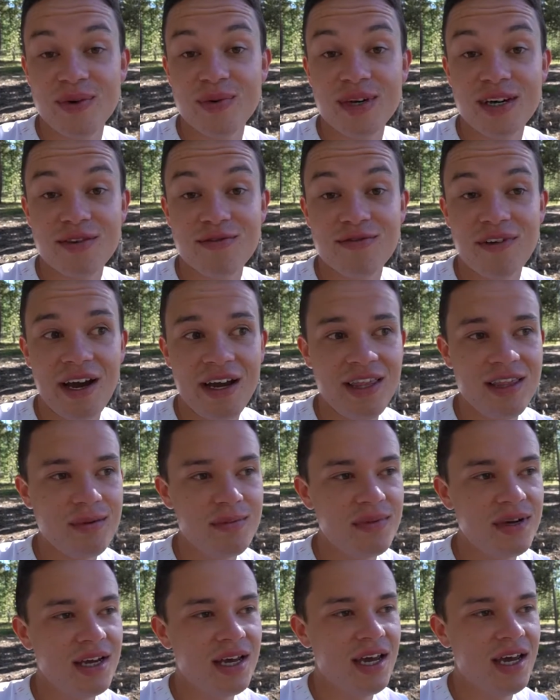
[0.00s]
we could find
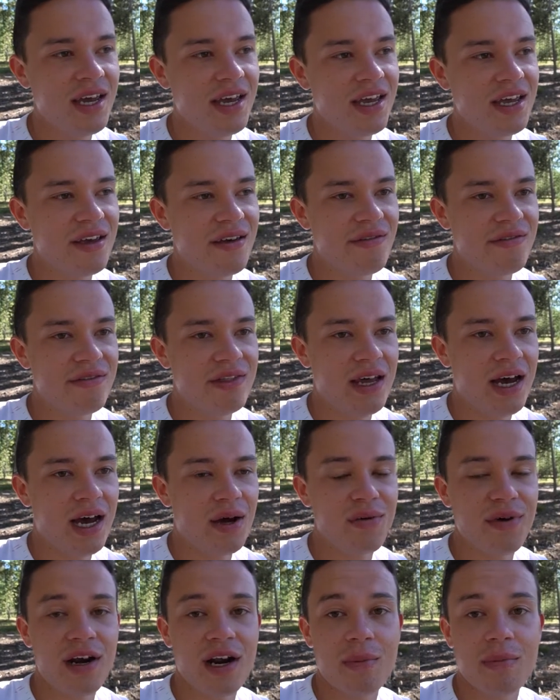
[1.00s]
them. If not,
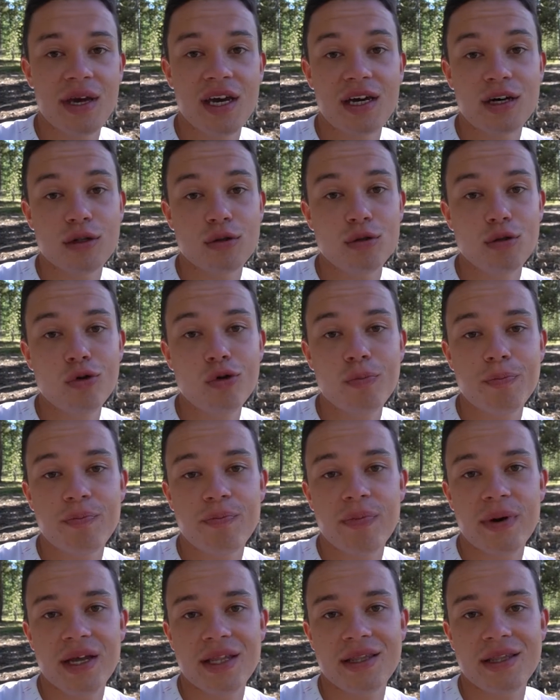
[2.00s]
we're gonna make a loop
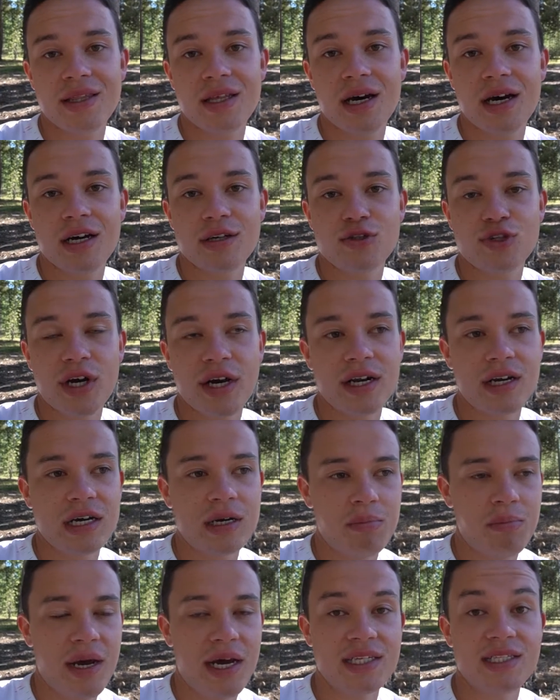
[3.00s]
and try to
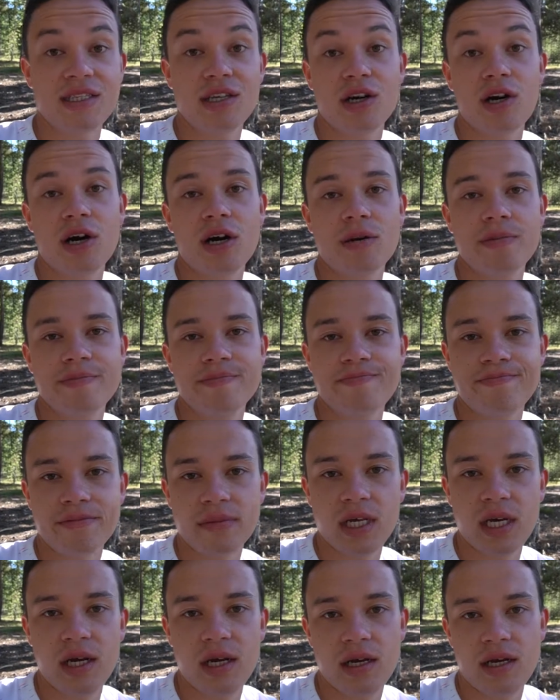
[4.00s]
come back to the car.
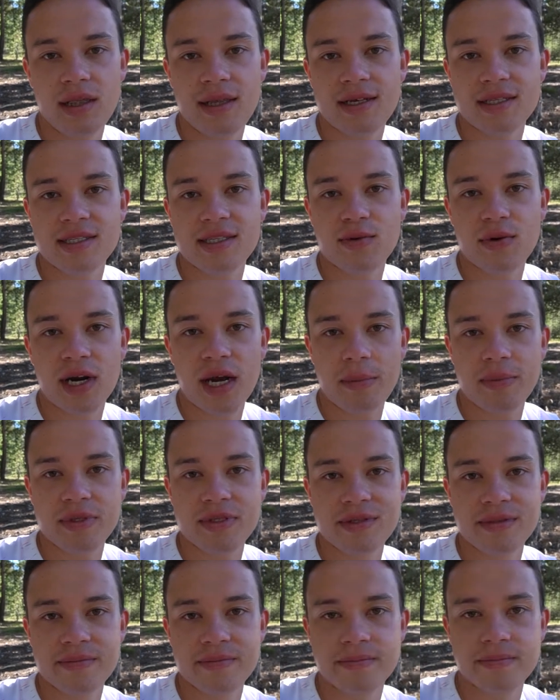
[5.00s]
Let's see what happens.